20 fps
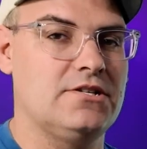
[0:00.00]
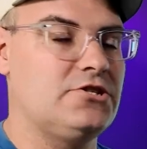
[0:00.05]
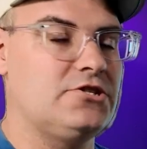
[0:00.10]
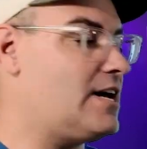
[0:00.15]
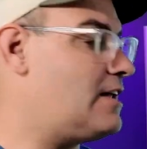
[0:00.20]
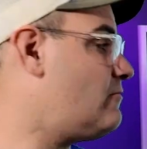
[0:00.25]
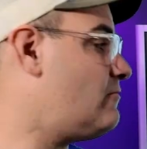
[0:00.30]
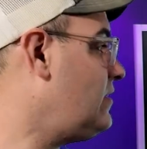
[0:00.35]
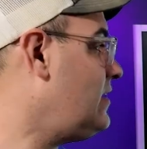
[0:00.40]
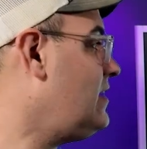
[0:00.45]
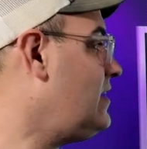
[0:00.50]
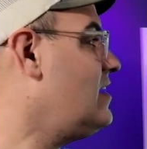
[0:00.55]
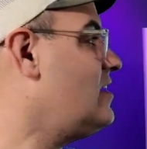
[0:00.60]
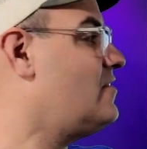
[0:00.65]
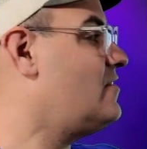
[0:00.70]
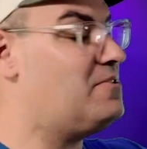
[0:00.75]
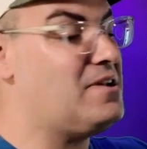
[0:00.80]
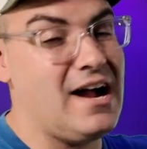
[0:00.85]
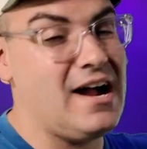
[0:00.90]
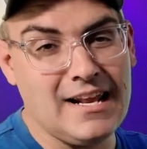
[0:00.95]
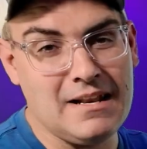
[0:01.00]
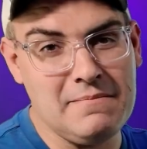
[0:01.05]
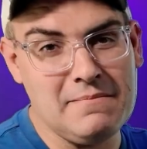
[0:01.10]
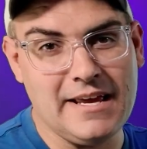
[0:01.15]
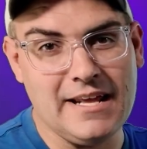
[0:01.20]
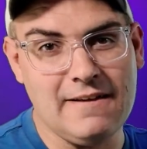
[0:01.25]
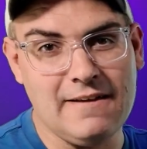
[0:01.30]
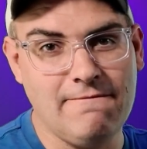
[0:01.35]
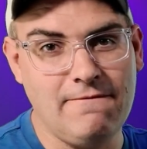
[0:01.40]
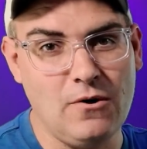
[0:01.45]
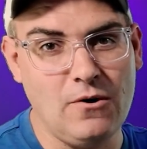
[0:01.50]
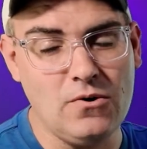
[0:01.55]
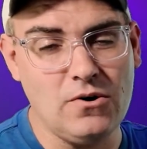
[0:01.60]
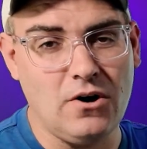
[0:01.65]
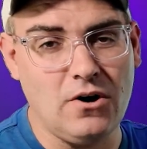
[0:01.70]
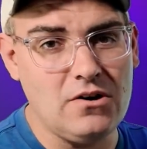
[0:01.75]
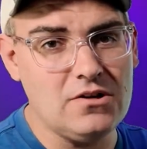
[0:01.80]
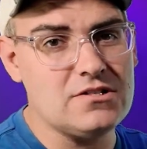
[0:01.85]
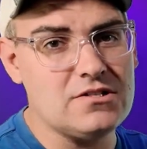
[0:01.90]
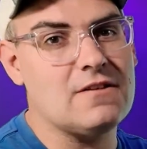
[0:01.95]
Generally, they're not gonna be getting phone
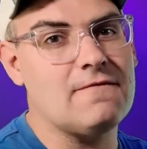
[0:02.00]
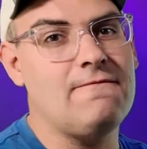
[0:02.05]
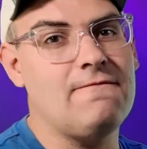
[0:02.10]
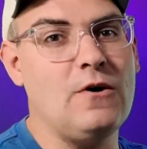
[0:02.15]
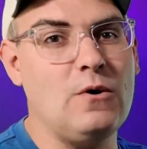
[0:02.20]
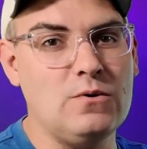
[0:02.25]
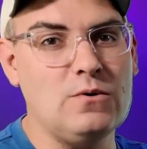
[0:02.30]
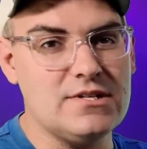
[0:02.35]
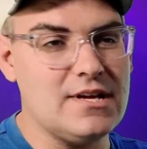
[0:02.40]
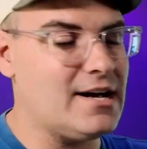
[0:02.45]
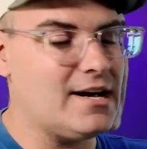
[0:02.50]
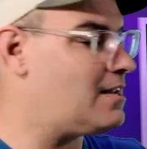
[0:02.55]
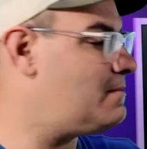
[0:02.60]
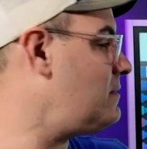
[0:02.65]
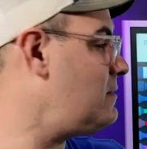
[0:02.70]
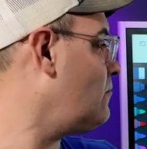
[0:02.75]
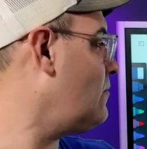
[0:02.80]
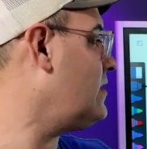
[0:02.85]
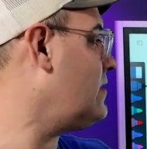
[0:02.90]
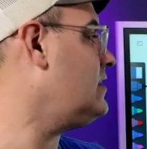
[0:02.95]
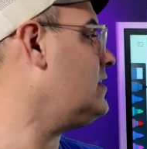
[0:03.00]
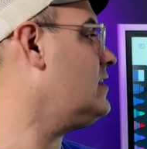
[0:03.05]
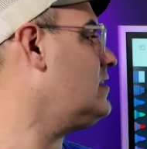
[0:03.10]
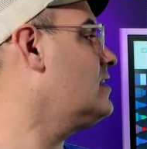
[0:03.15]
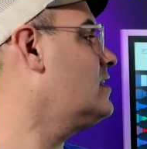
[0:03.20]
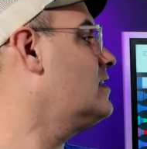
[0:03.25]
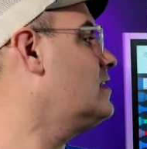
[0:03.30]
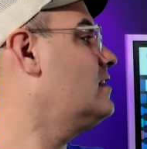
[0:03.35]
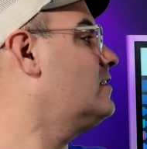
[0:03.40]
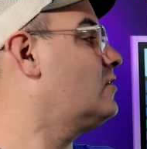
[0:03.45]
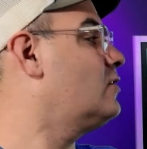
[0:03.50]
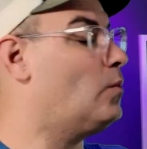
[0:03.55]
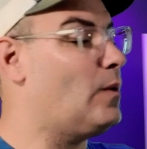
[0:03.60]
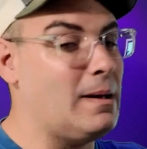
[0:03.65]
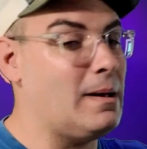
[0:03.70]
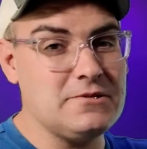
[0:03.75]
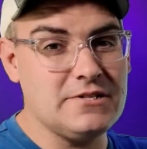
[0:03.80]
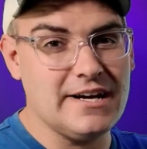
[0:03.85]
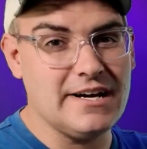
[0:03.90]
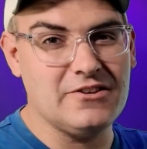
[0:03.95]
calls, the phone's not gonna be ringing, their
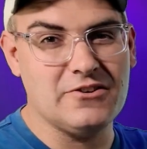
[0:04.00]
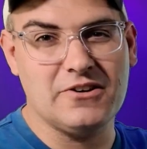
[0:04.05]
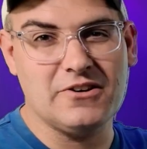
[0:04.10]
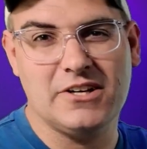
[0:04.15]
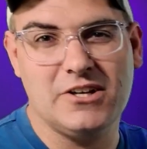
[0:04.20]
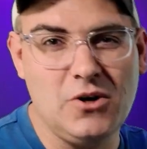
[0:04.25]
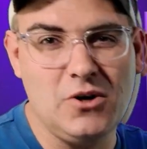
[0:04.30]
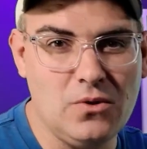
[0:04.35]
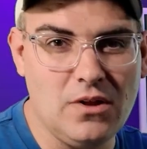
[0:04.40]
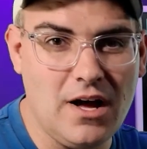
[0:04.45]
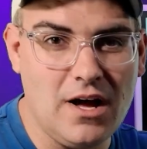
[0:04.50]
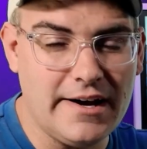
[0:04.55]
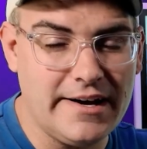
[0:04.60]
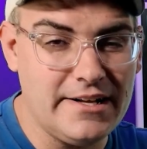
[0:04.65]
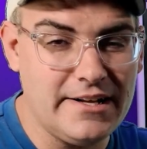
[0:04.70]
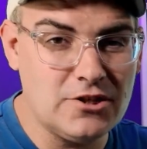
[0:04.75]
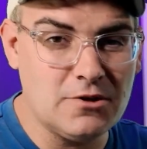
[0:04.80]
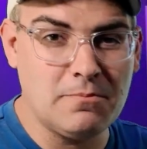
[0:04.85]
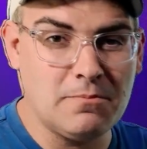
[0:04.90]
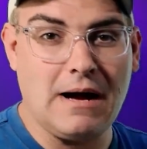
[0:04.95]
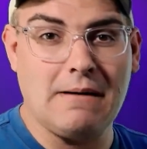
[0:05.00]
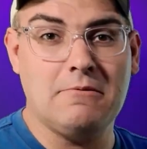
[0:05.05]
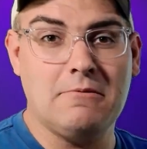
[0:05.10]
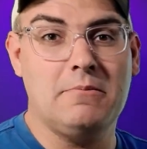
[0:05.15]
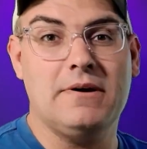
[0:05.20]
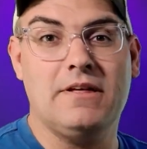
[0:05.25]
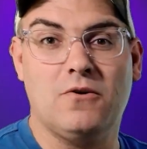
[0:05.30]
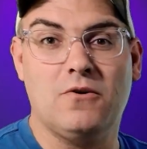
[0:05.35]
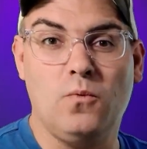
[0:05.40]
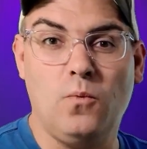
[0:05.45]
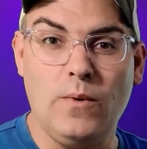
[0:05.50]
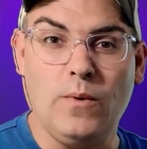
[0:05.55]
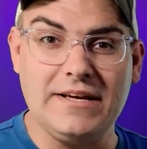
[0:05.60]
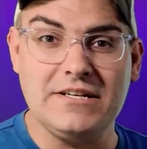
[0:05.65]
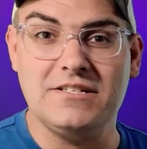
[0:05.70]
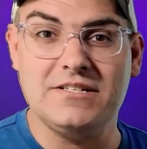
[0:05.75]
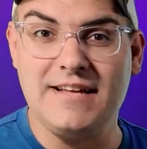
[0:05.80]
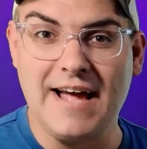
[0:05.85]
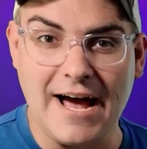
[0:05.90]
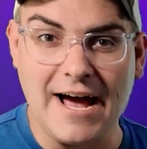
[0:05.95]
website, they're gonna go log into probably their
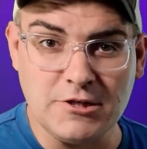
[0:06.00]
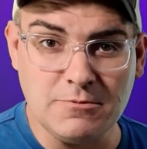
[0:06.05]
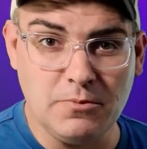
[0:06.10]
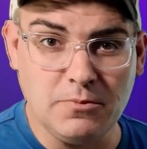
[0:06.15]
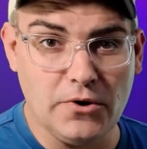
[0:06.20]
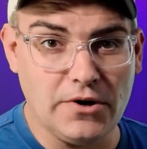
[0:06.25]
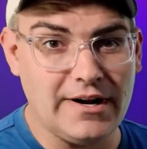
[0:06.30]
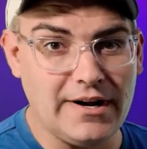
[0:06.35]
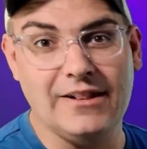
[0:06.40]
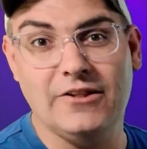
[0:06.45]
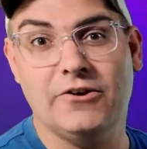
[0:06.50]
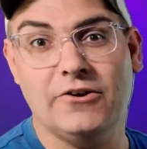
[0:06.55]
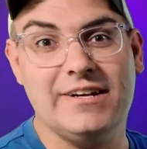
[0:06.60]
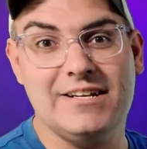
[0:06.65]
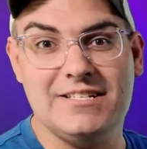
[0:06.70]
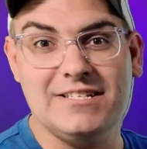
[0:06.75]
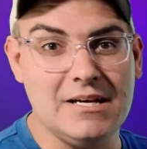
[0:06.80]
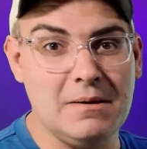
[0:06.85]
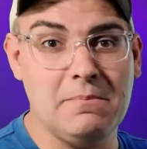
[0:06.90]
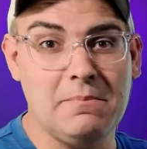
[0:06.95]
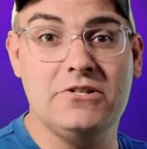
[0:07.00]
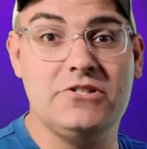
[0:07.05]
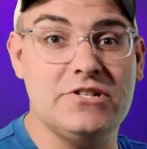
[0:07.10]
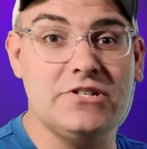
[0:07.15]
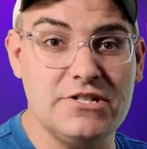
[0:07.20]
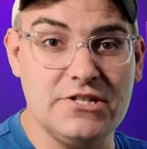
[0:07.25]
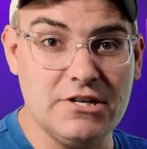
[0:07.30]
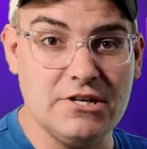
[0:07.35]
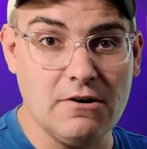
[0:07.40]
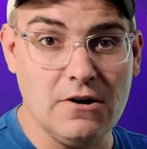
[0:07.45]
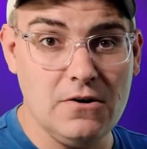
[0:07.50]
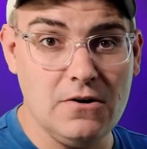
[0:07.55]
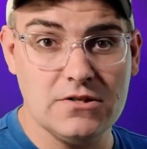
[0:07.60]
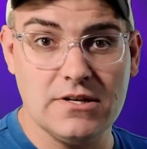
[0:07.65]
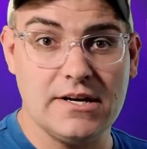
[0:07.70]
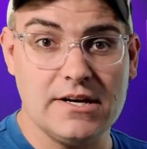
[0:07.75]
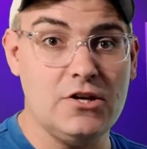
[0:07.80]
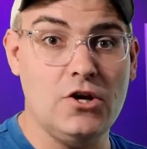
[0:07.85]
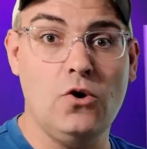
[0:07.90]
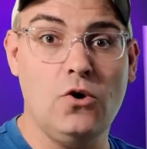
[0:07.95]
Wix dashboard and they're gonna see a bunch of zeros,
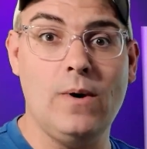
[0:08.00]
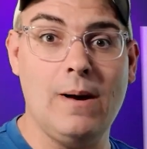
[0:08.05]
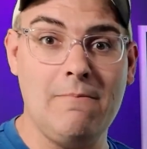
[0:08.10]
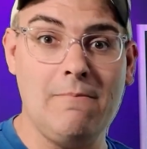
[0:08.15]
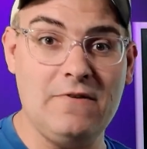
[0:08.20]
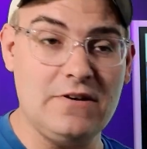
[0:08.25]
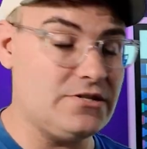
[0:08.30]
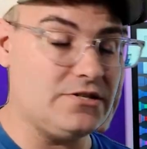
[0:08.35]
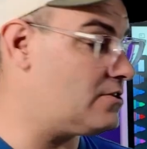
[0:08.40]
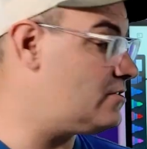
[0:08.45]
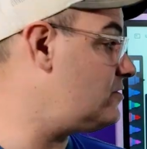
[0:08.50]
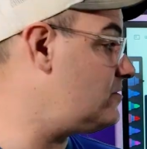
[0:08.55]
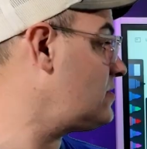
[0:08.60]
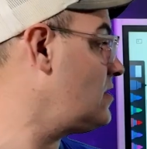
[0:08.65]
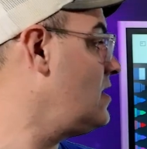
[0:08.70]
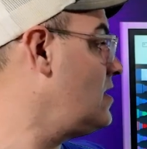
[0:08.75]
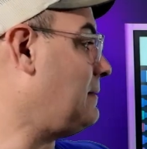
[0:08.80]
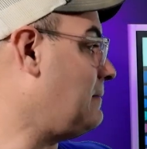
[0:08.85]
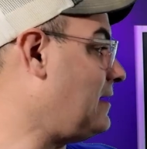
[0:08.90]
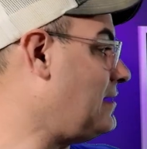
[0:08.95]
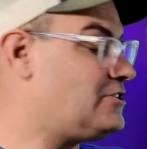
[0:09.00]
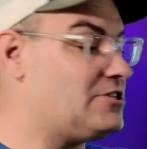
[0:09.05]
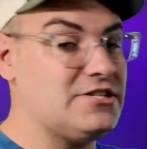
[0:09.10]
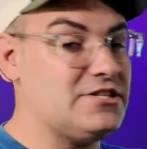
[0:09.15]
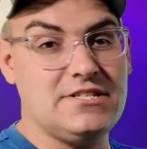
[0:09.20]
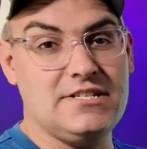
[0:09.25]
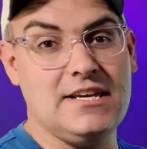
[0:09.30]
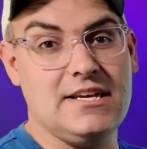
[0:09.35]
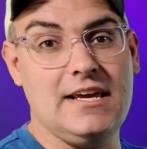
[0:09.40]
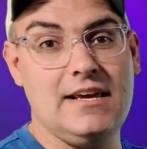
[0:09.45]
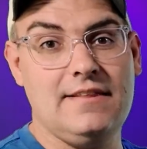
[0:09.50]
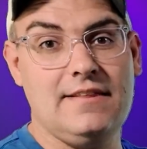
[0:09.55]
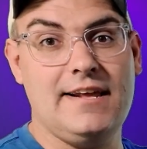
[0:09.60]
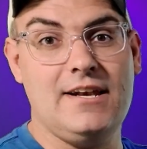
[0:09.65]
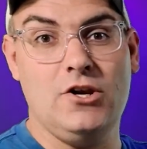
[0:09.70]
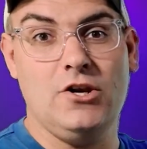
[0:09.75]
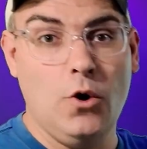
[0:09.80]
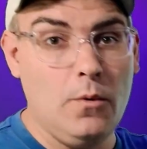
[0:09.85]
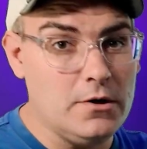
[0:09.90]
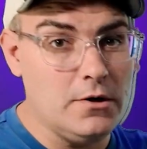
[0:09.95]
like no web visitors. They might just see
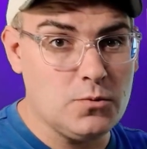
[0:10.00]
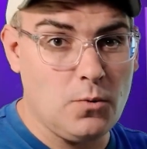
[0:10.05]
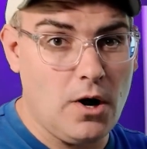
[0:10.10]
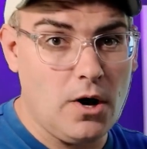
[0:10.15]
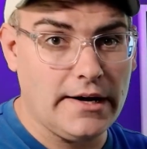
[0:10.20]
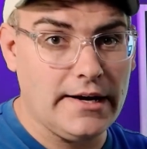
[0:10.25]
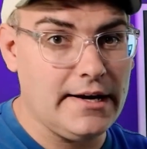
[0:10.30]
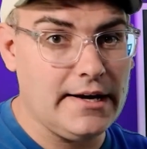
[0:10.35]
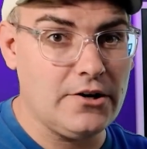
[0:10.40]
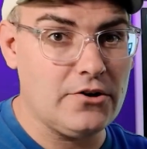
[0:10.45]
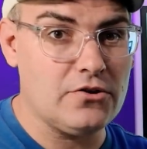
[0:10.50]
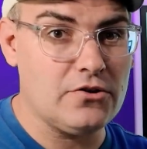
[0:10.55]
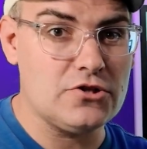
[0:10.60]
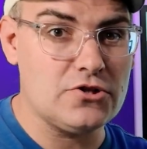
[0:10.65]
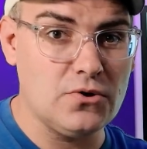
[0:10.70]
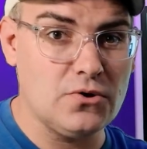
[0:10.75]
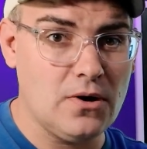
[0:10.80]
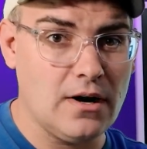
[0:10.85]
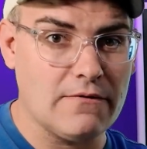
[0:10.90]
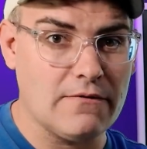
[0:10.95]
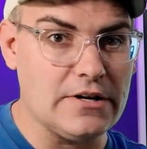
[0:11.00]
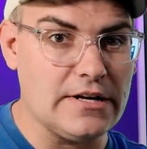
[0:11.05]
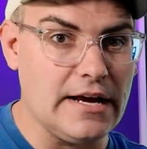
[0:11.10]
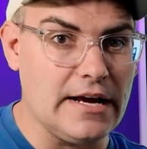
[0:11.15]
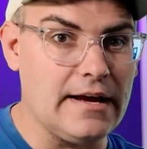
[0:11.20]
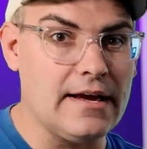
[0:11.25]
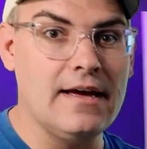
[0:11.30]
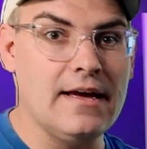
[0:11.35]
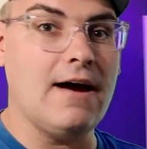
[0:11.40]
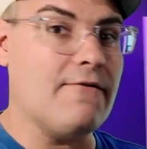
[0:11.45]
that no one's walking into their store every day.